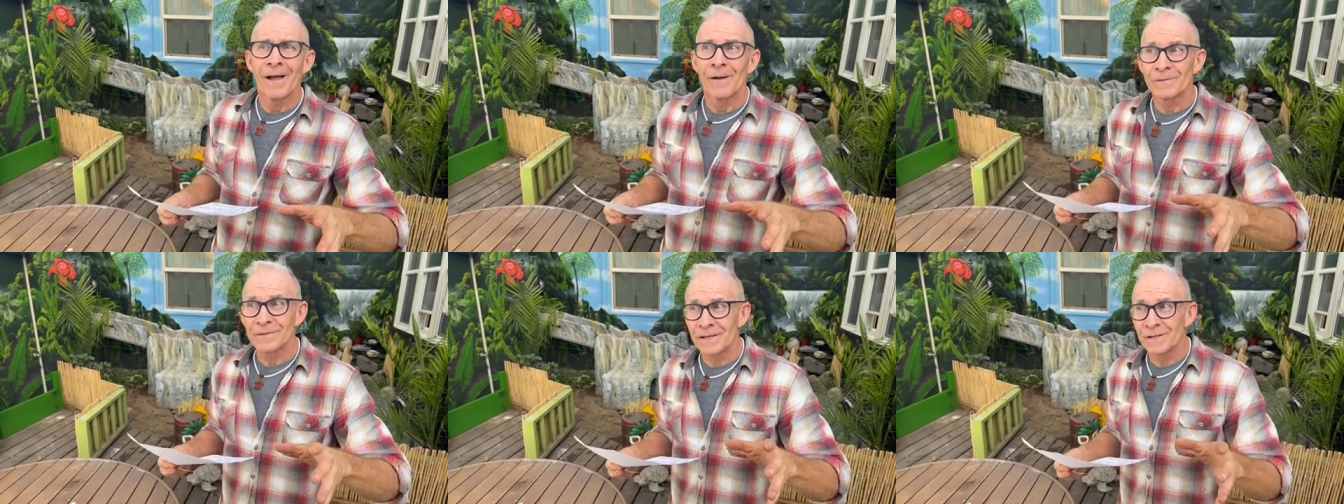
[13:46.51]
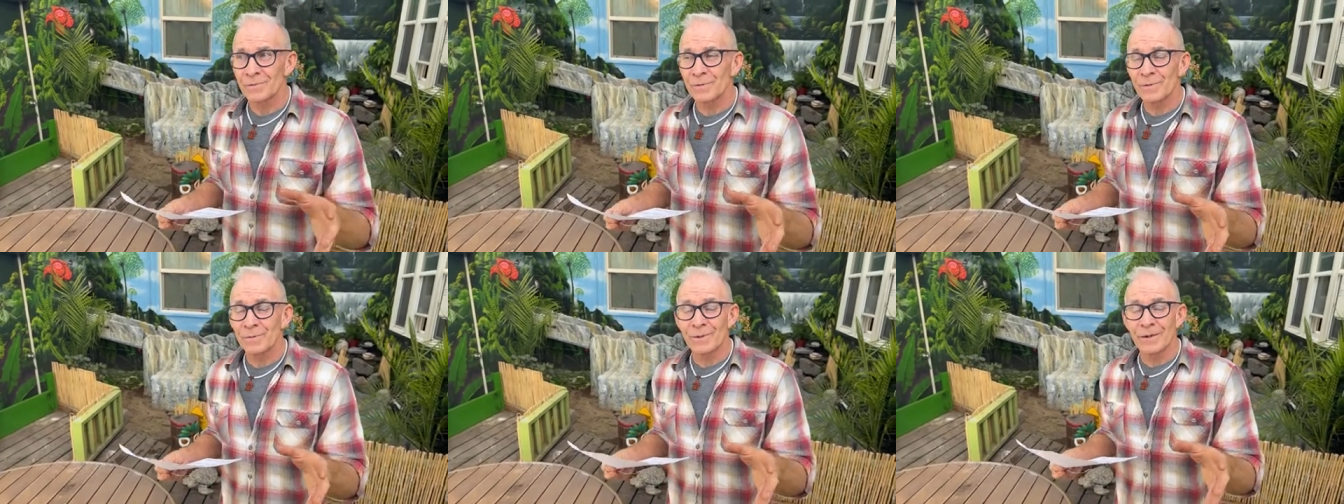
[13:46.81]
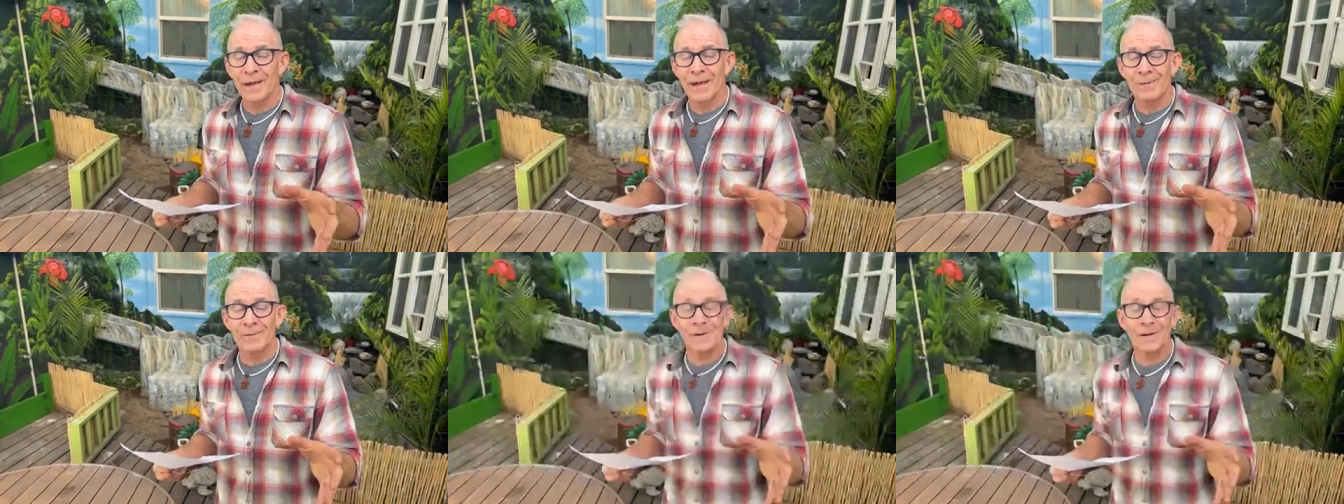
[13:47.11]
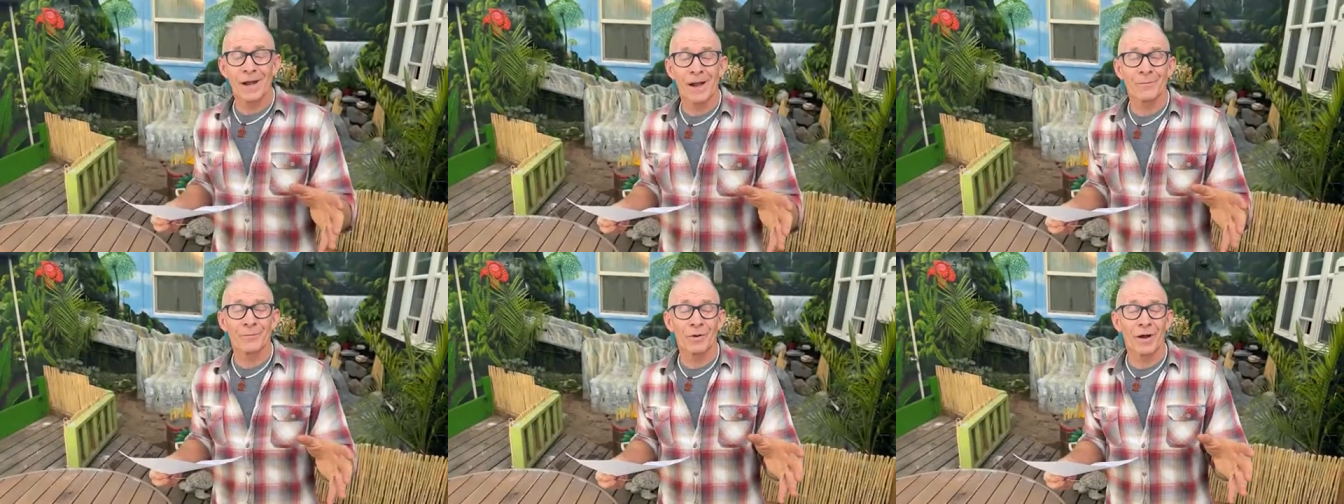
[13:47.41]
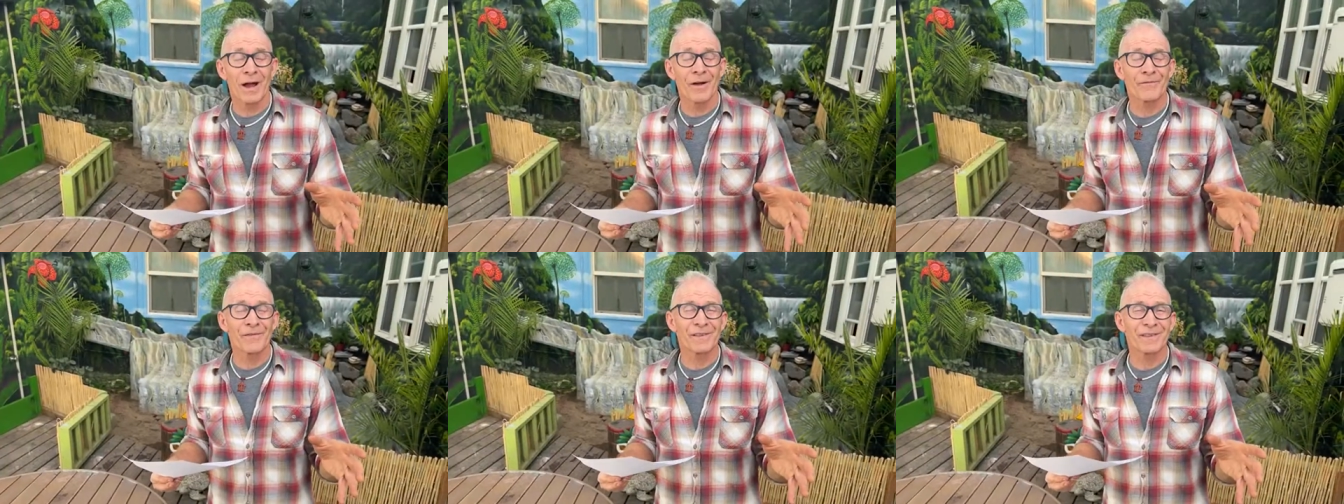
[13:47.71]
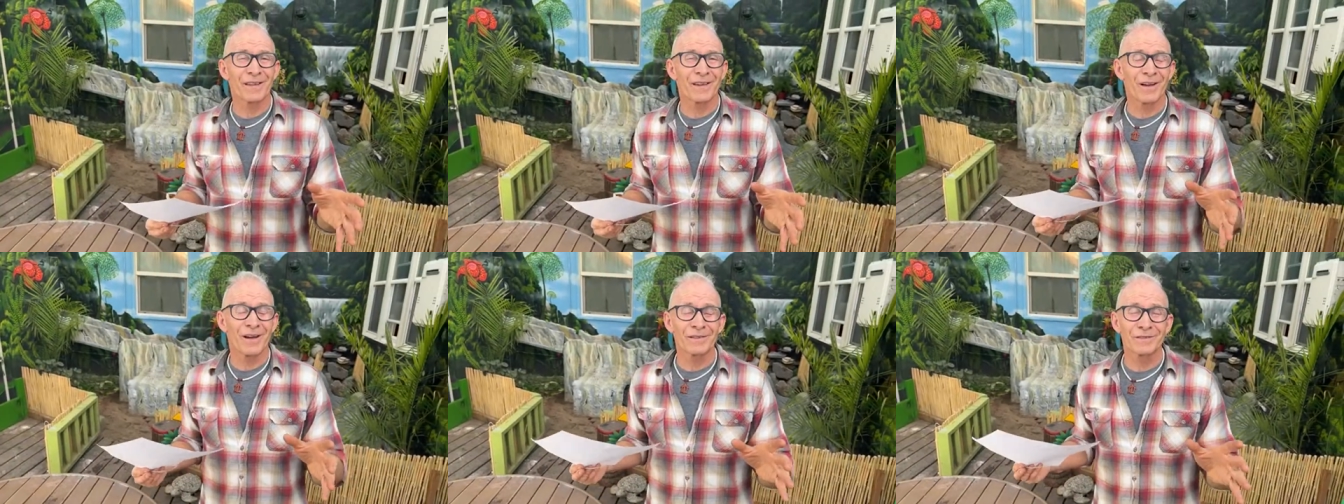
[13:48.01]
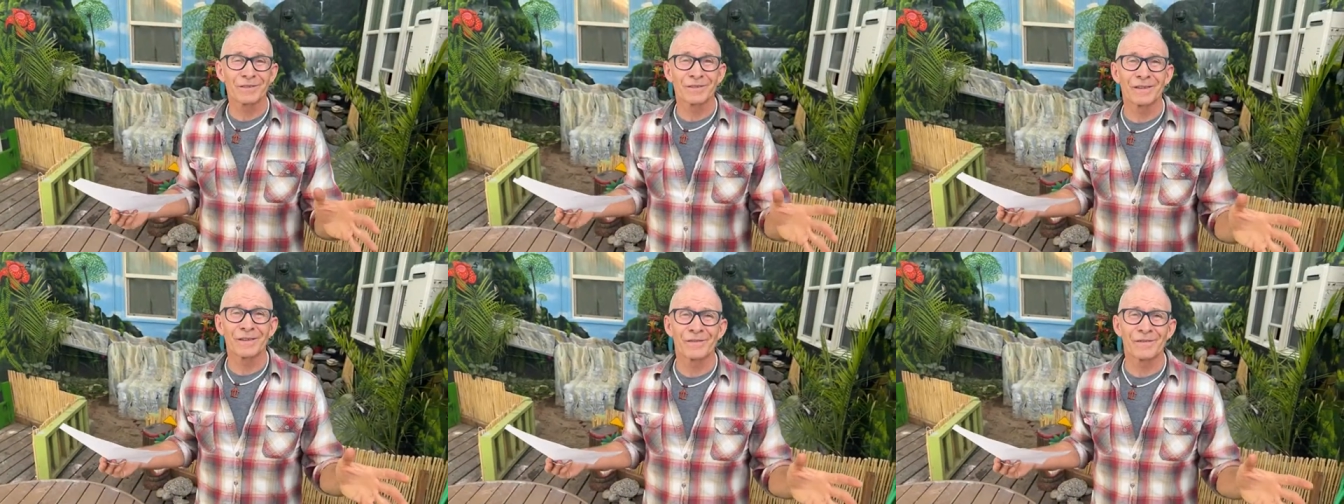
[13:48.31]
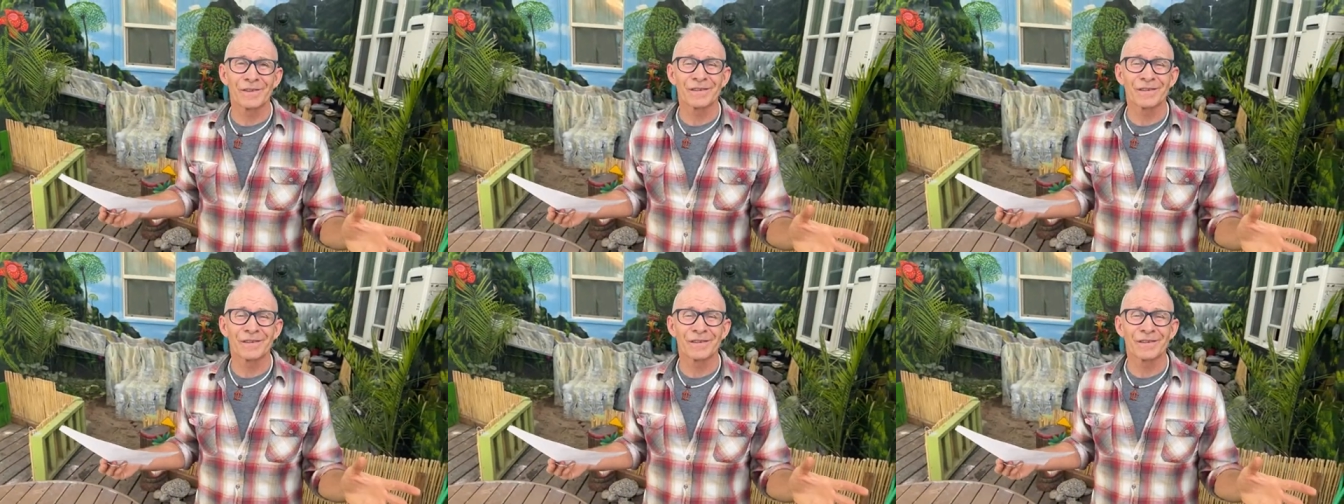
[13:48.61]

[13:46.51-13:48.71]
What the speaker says: Since we became a nonprofit, they also give